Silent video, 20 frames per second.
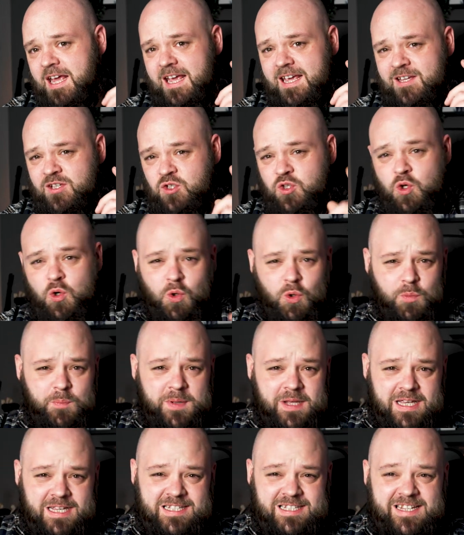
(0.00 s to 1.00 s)
Is your
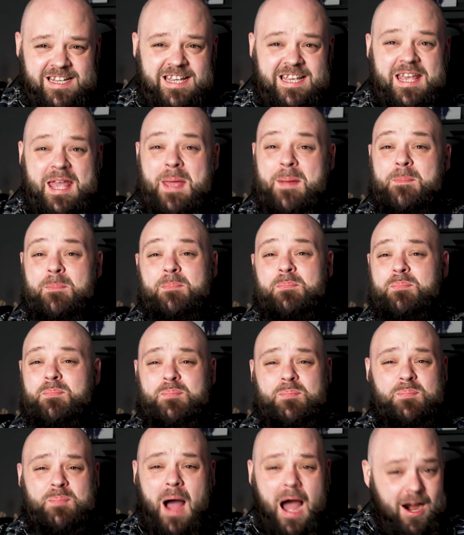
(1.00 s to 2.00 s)
PC
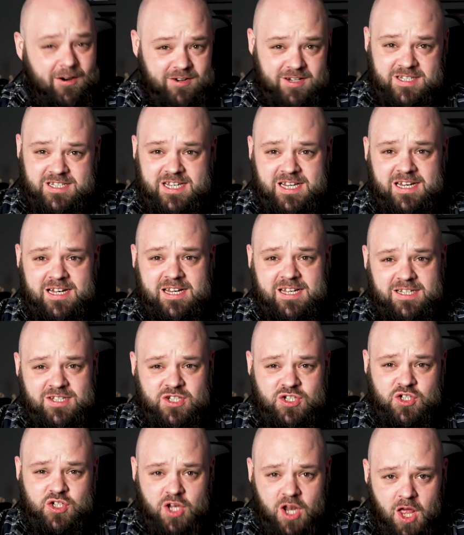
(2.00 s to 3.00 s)
embarrassingly
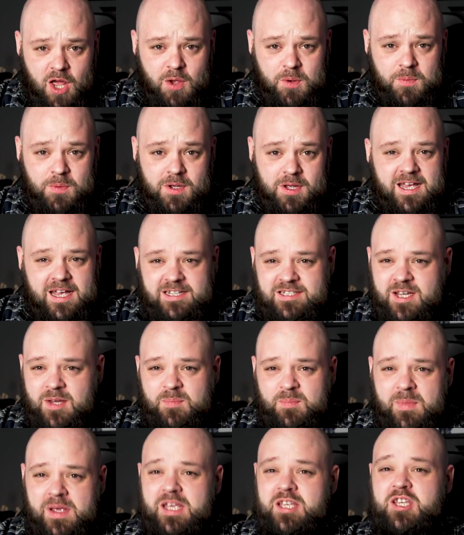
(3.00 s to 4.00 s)
slow? Is it
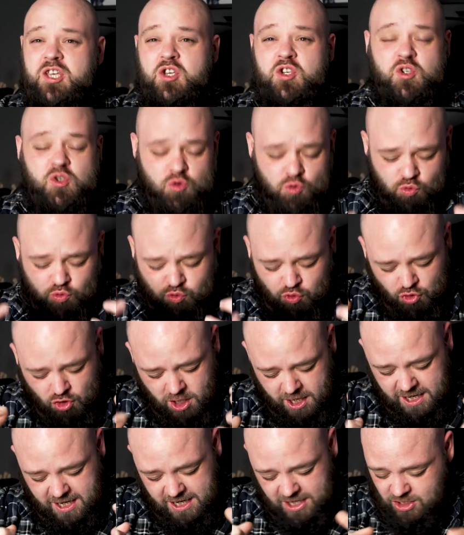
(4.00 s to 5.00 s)
making you
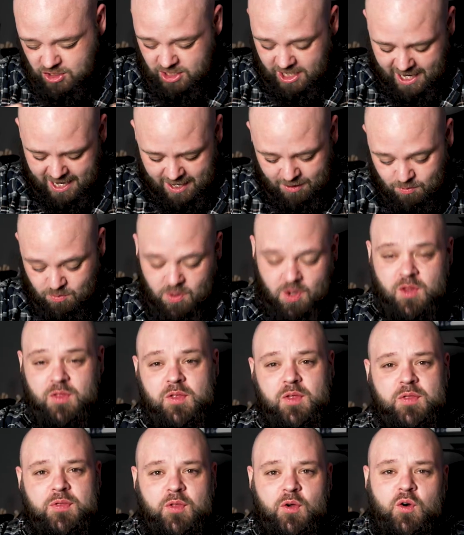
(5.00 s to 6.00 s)
rage out at
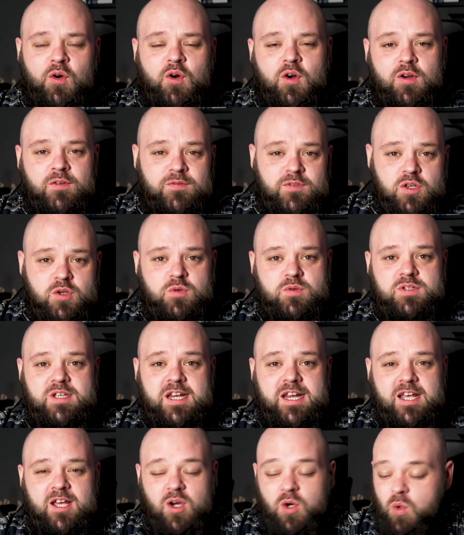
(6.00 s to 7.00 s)
the thought of
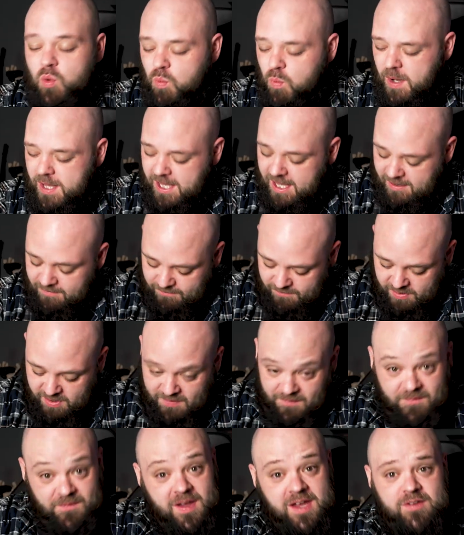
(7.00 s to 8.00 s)
using it or waiting for
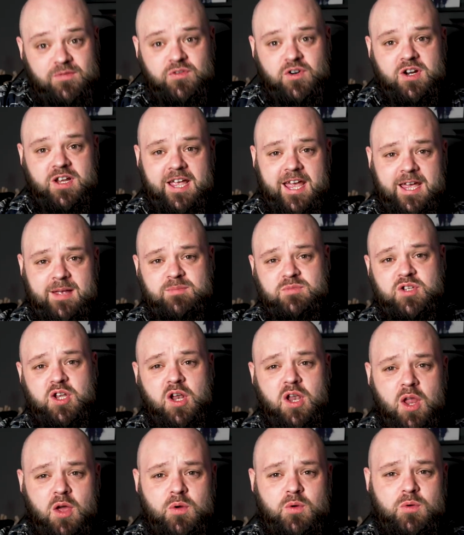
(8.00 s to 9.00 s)
your favorite game to
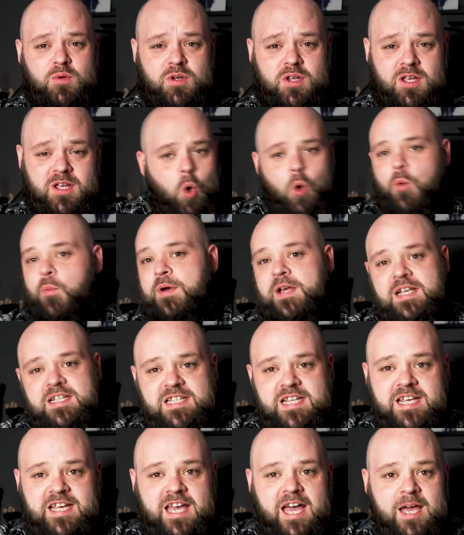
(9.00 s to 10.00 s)
load? All
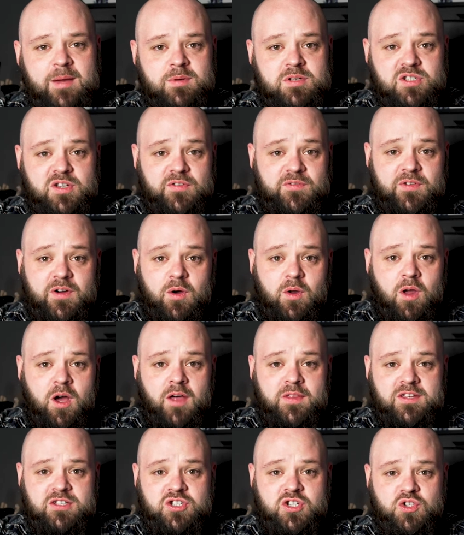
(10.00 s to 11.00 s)
PC gamers have felt
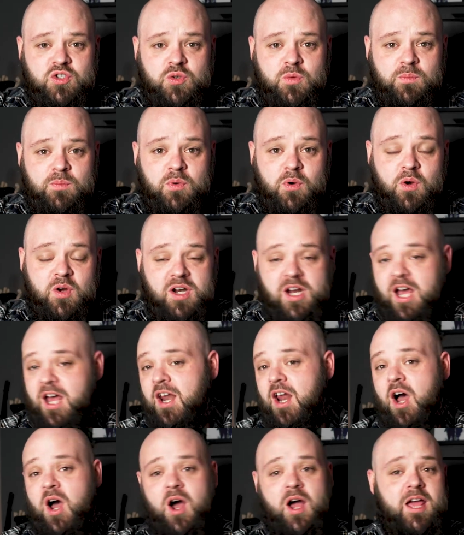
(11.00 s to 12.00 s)
like this at some point,
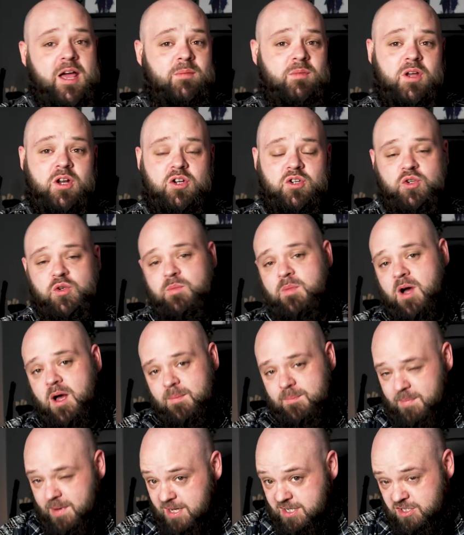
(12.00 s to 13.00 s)
and I am going to do my
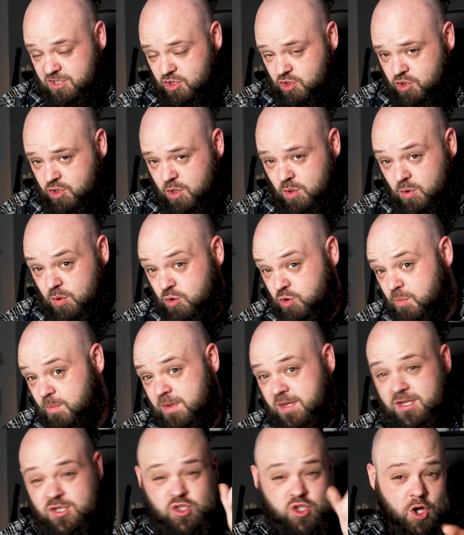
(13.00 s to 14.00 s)
best to show you some
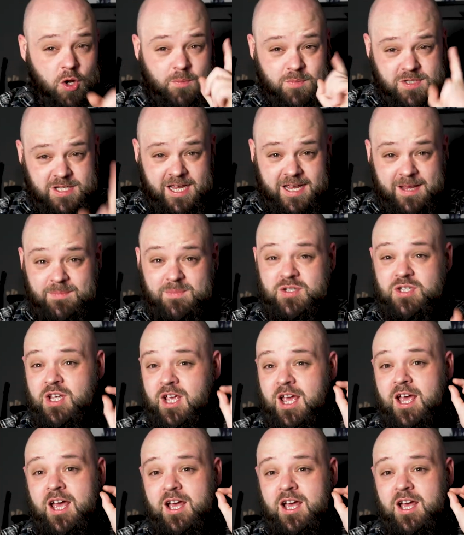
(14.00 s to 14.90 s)
of the top tips